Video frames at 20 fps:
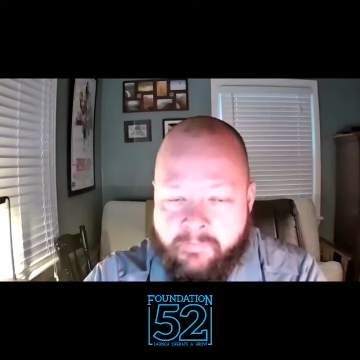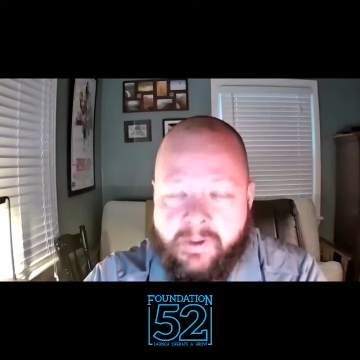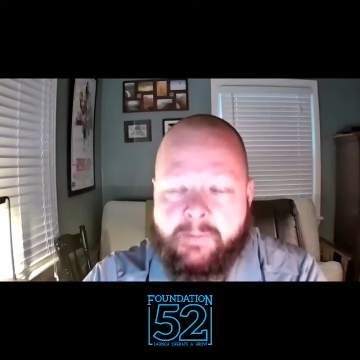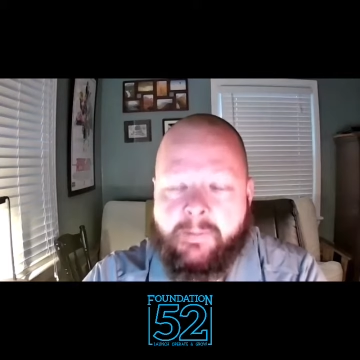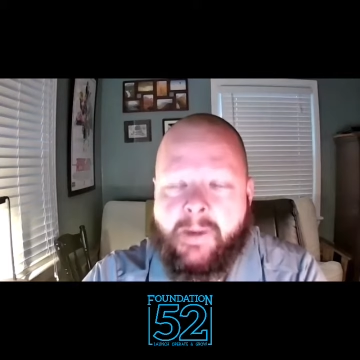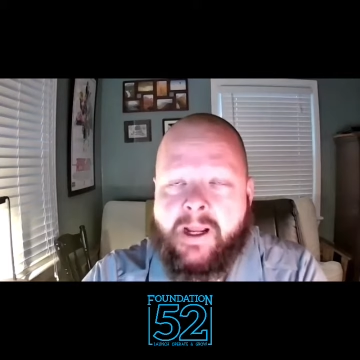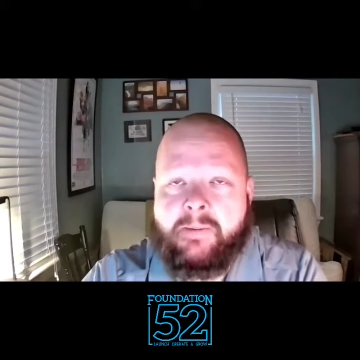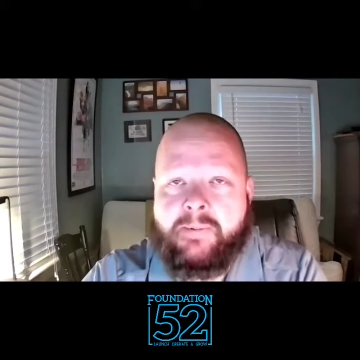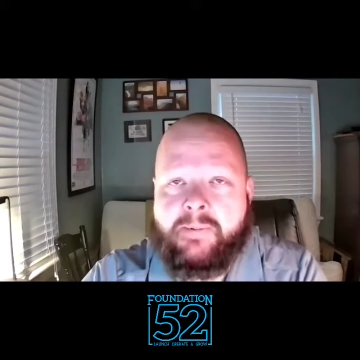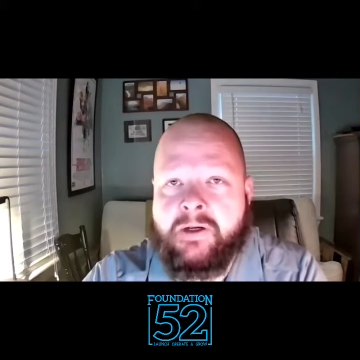in
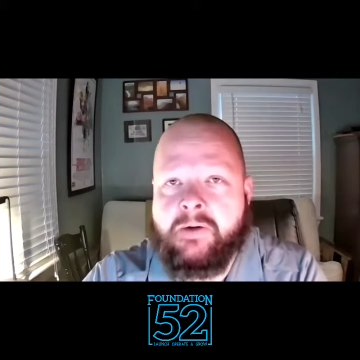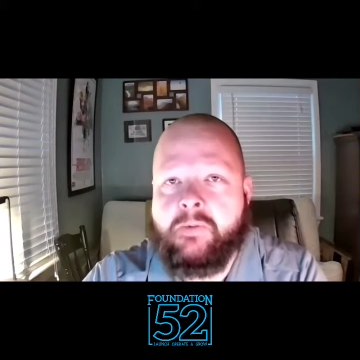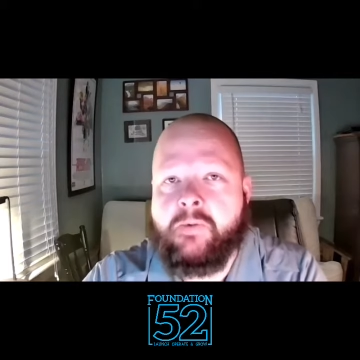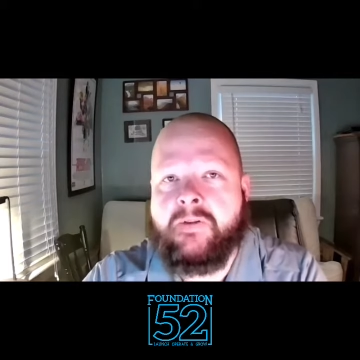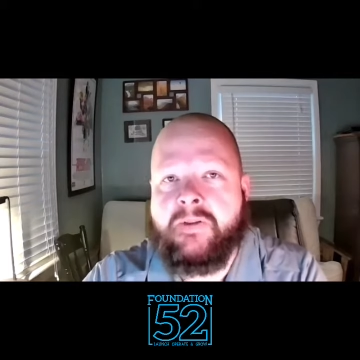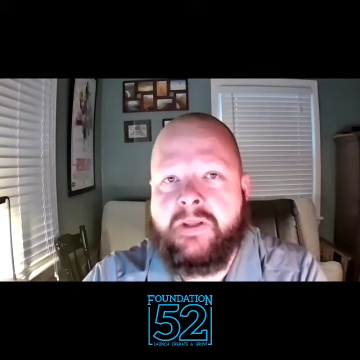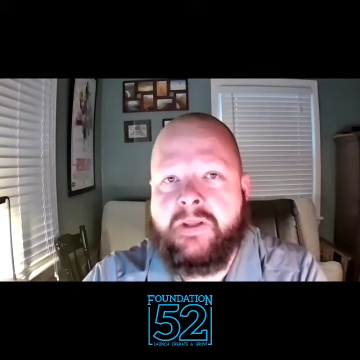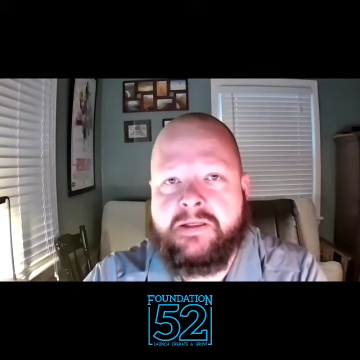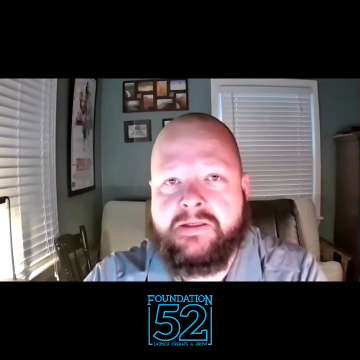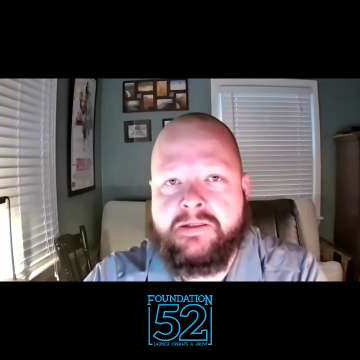my opinion, one
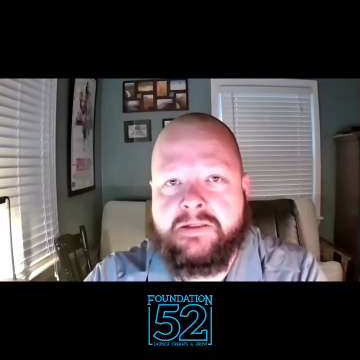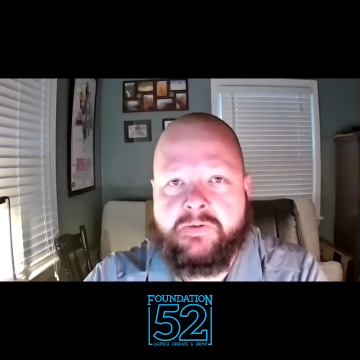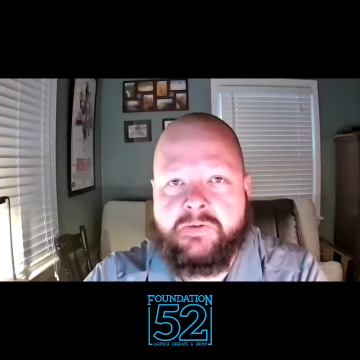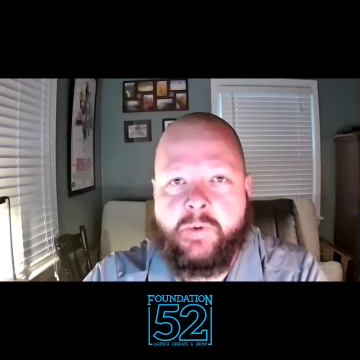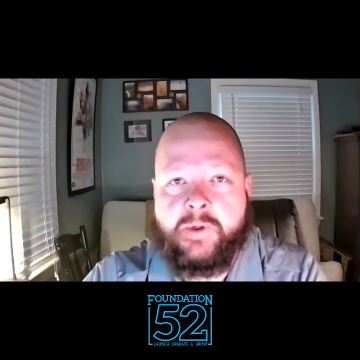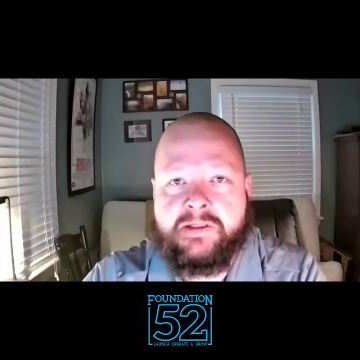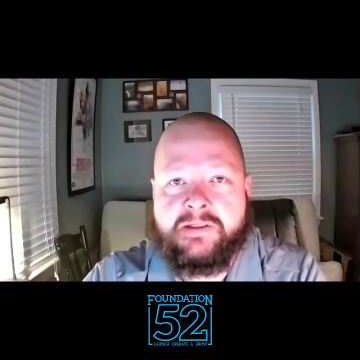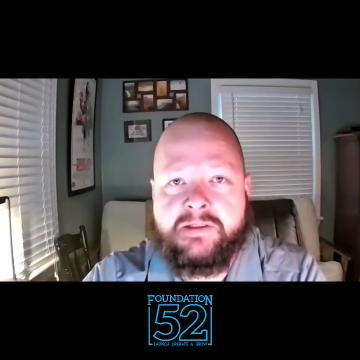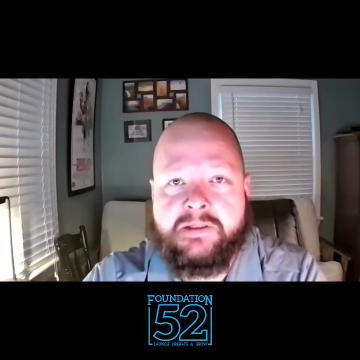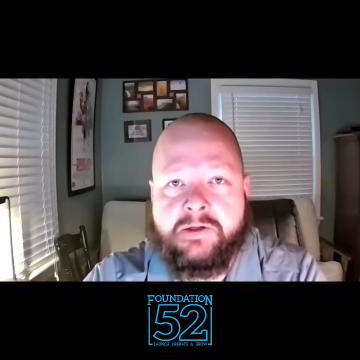of the easiest
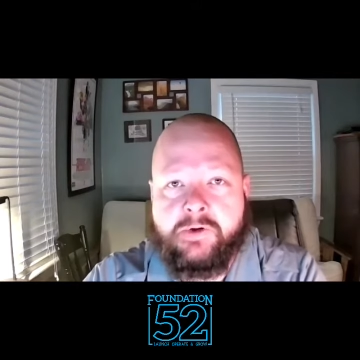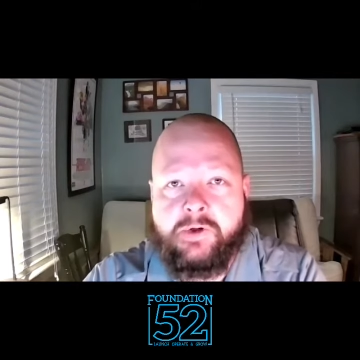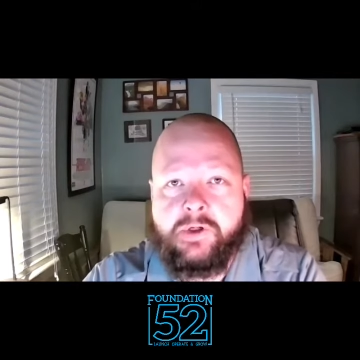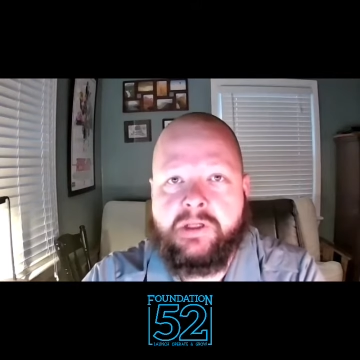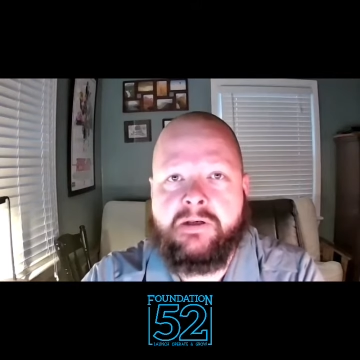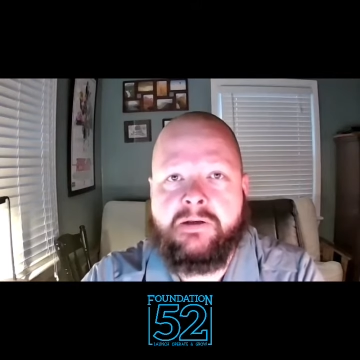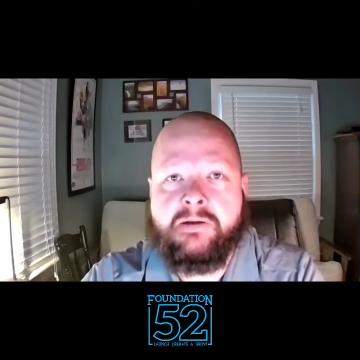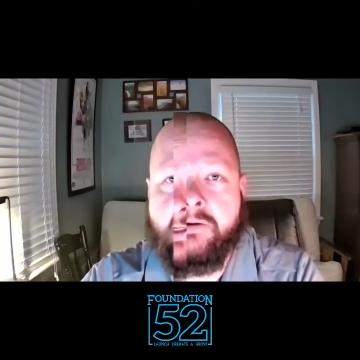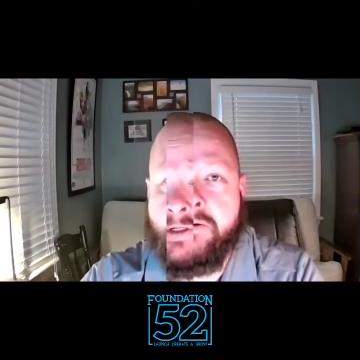ways to do it.